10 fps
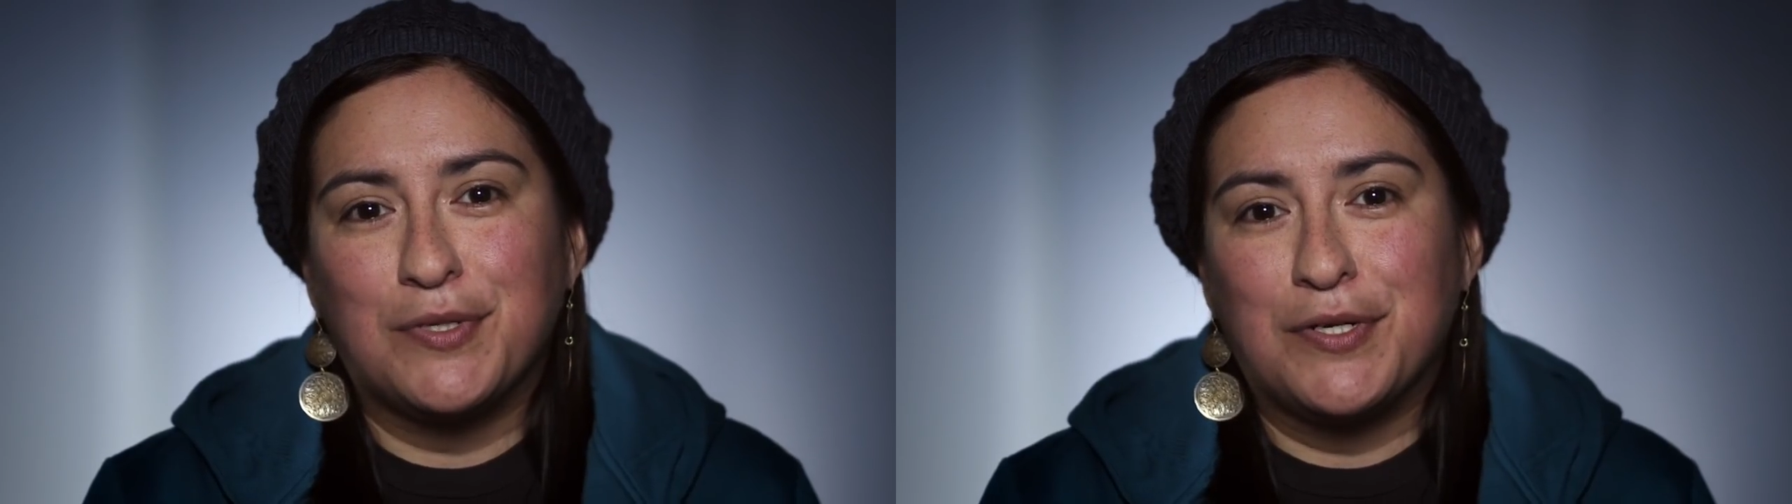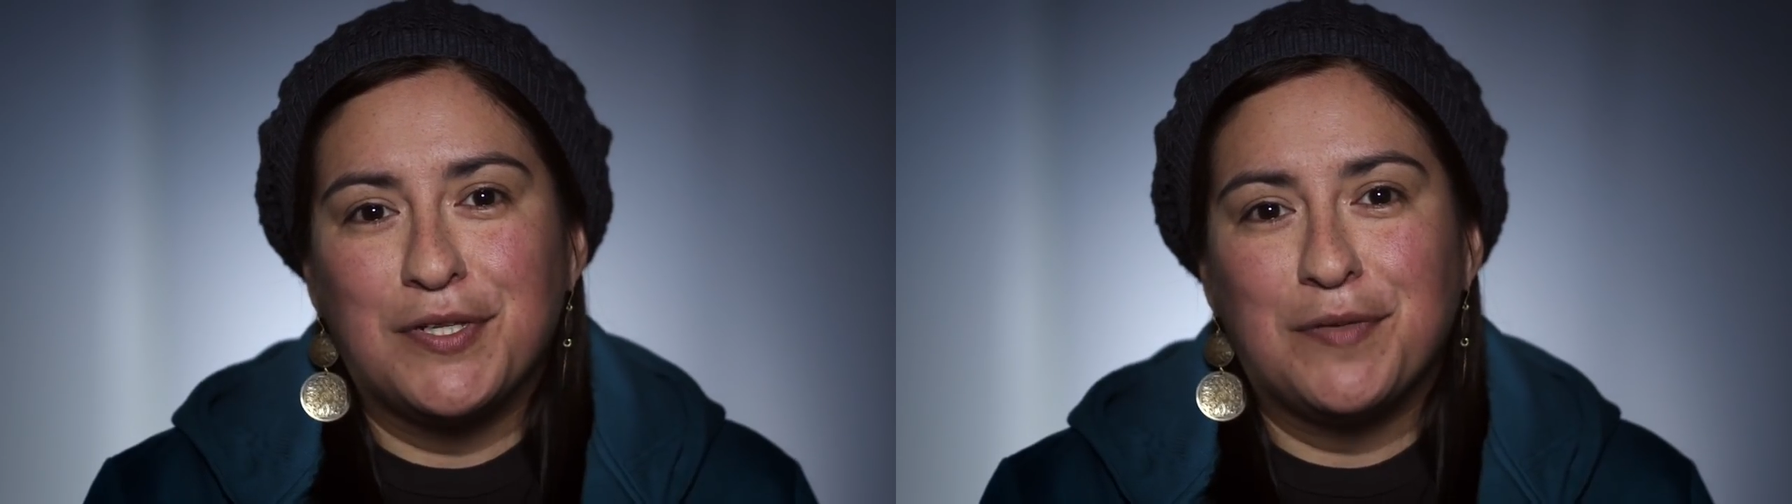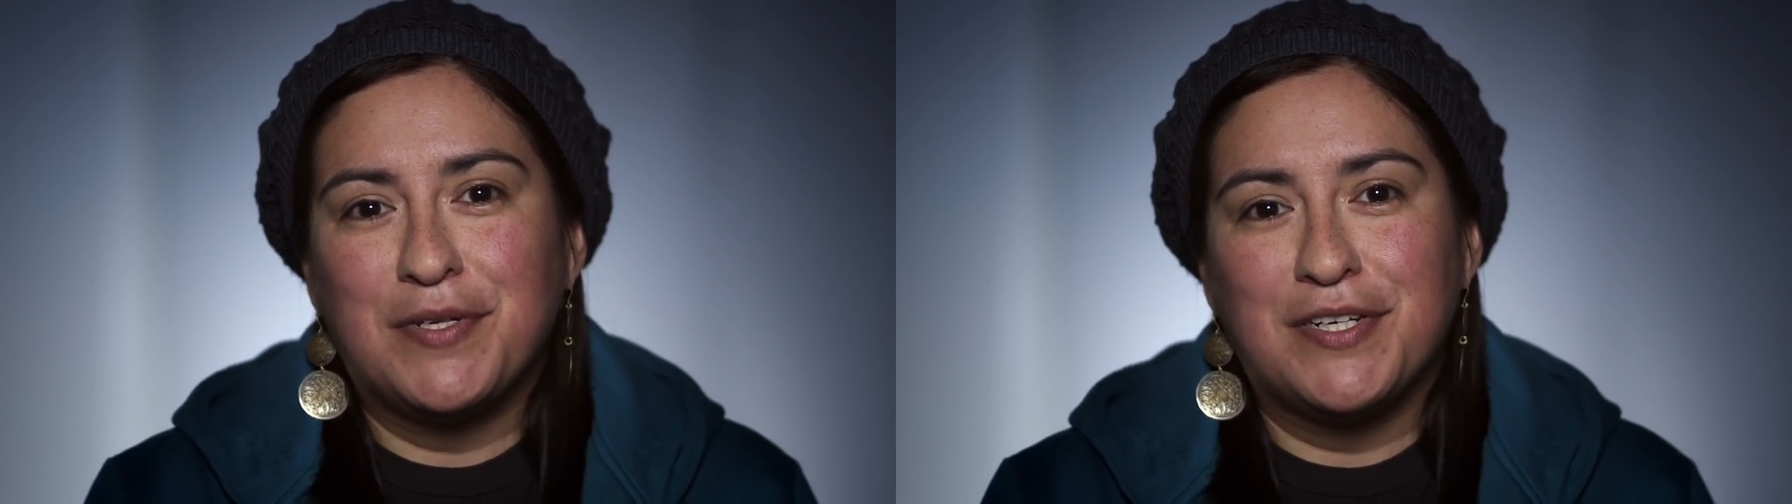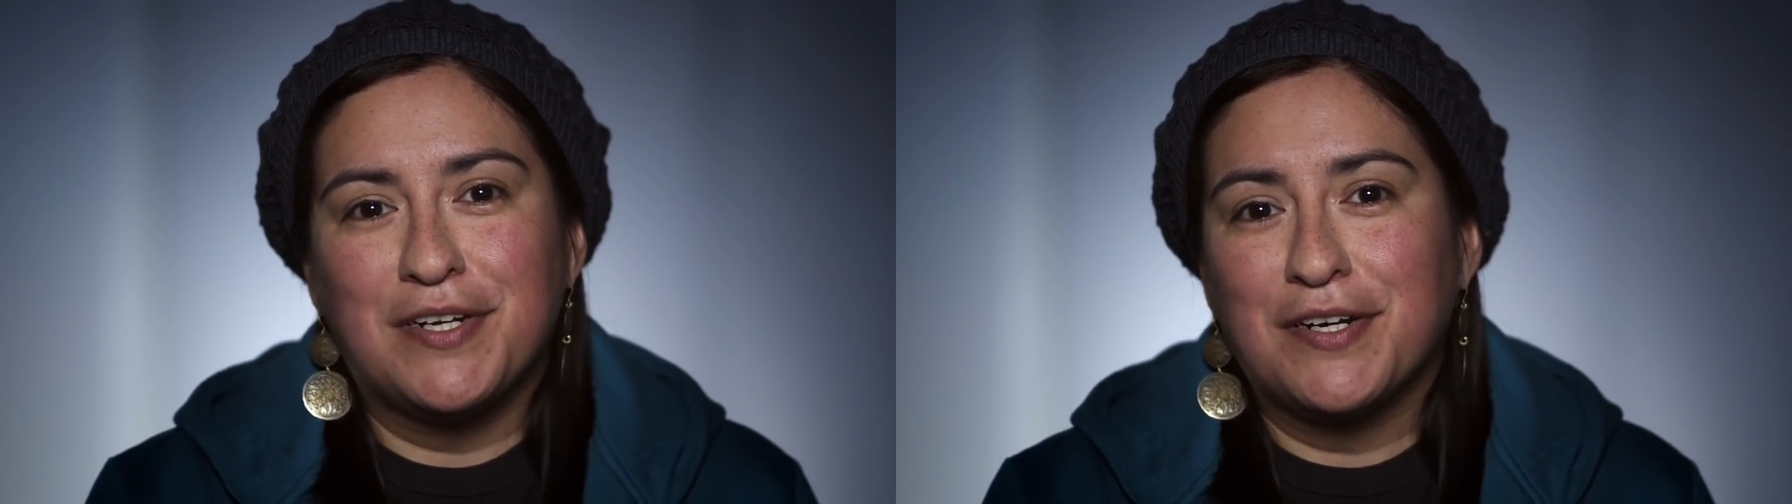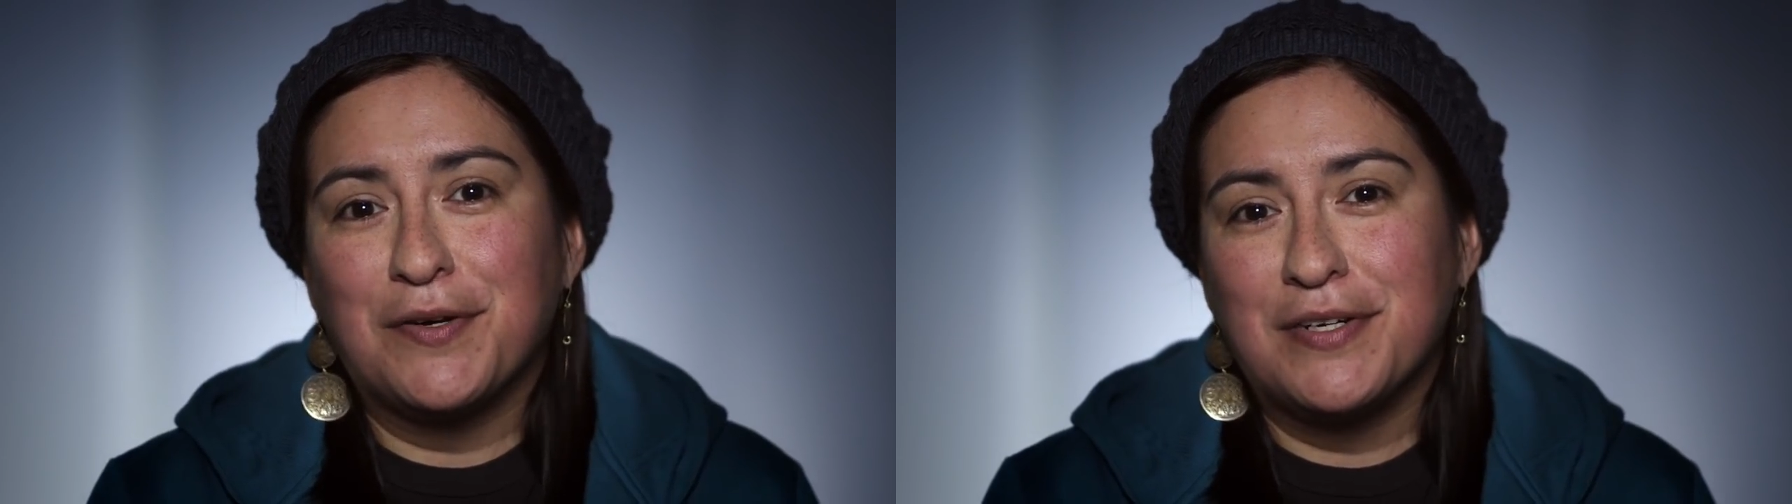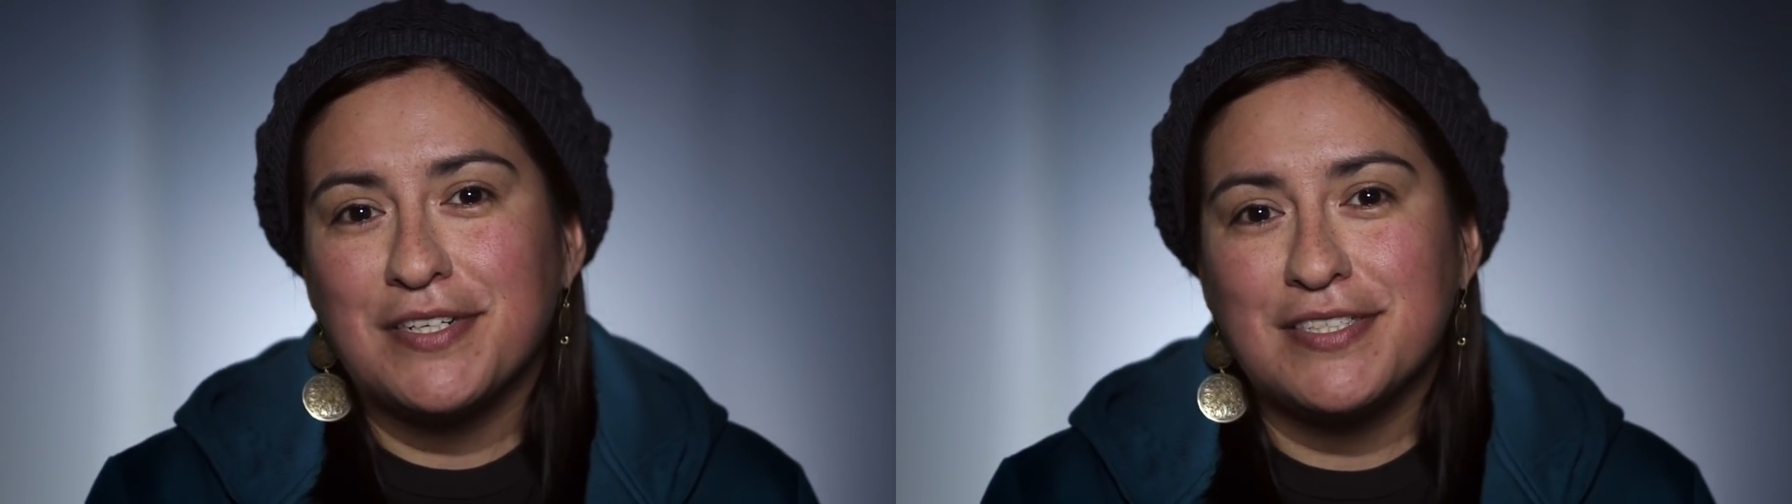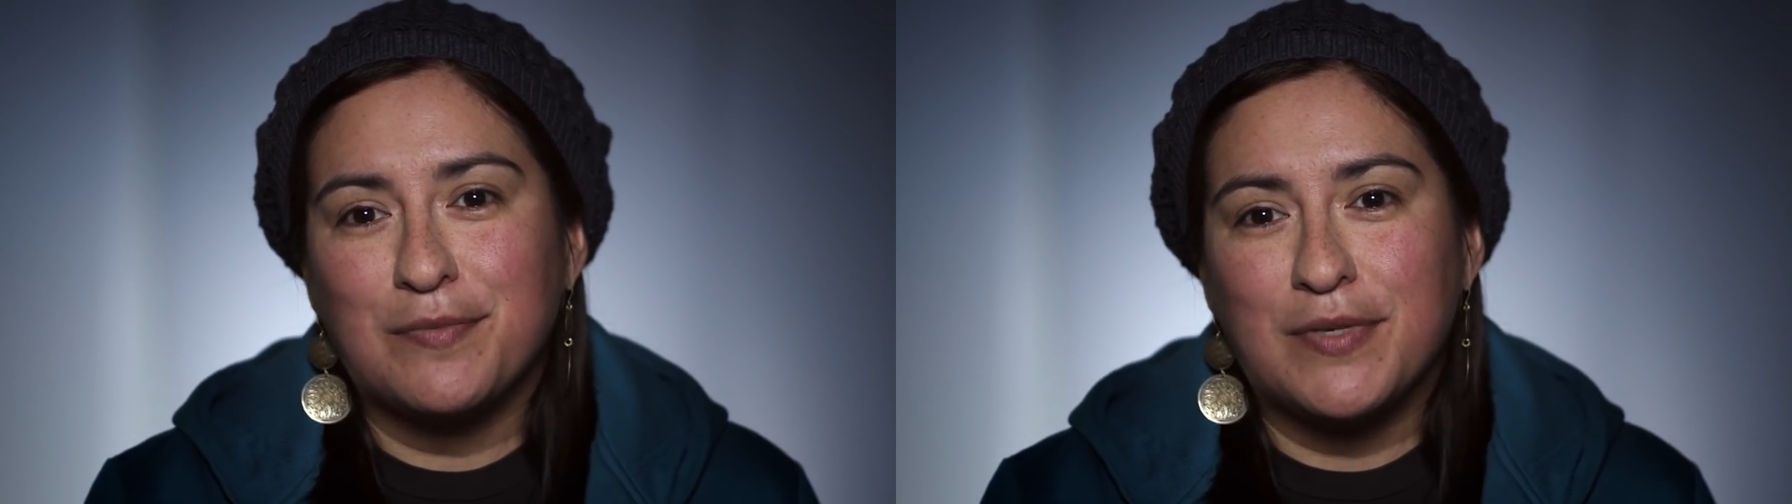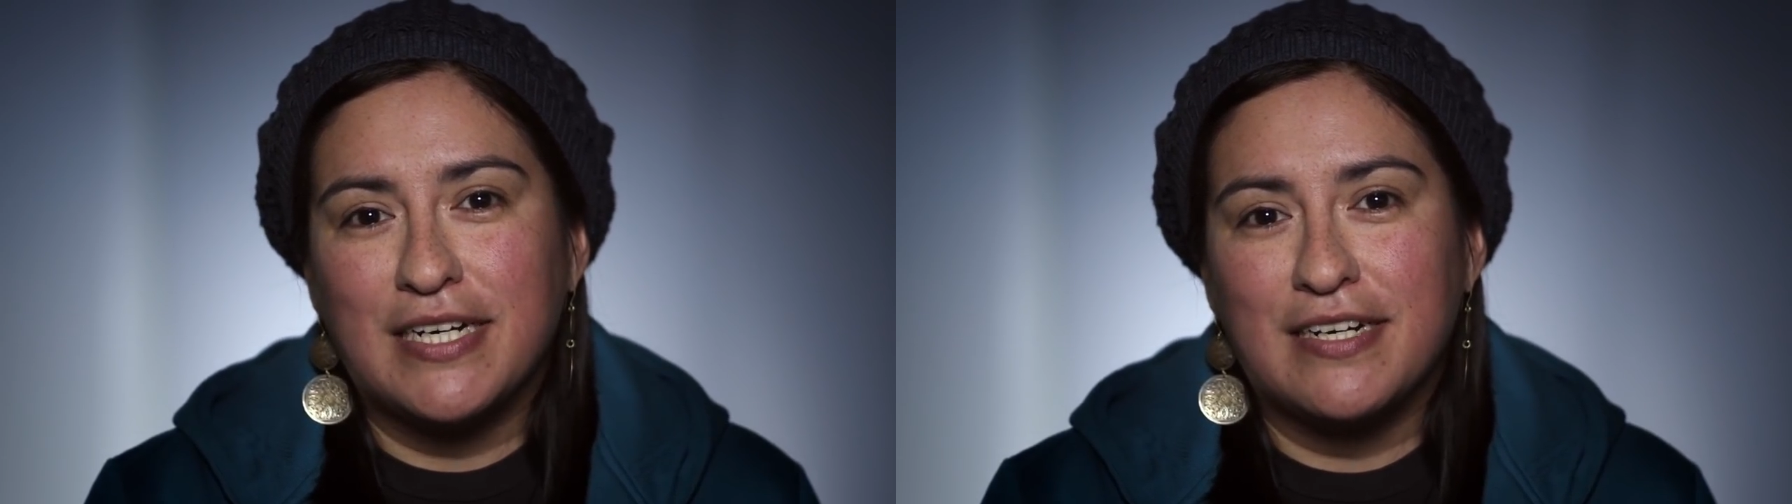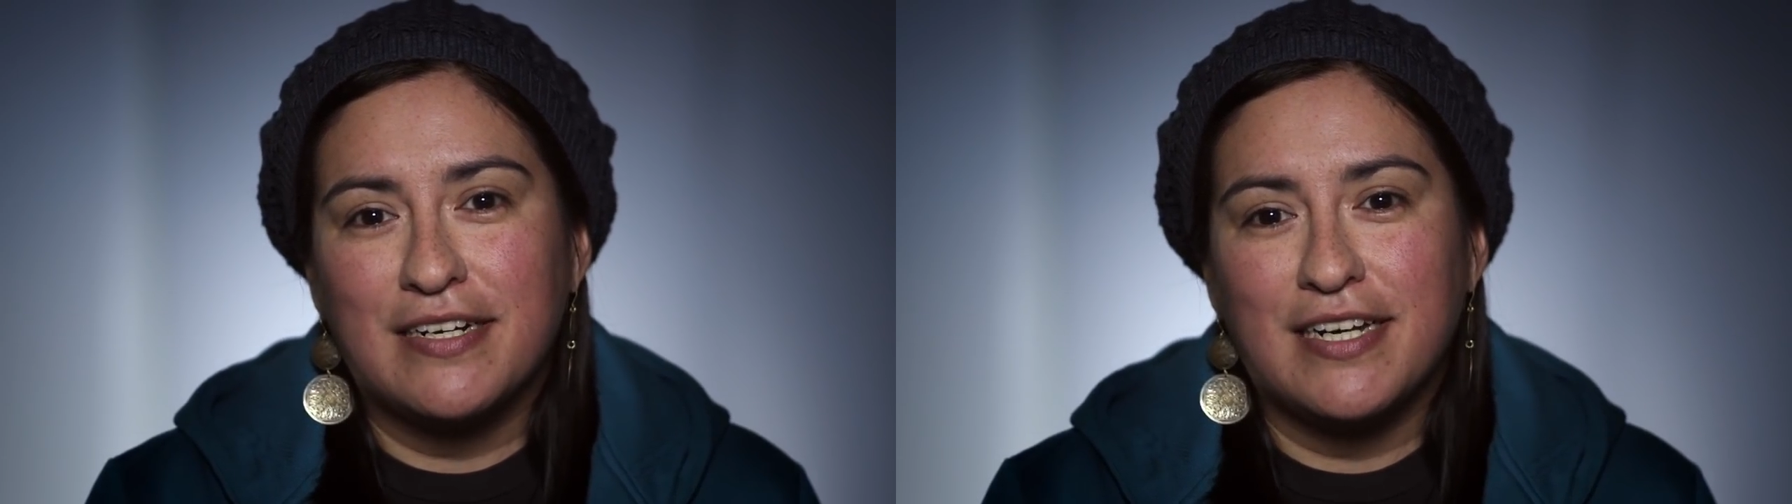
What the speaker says: curl up in a dark corner somewhere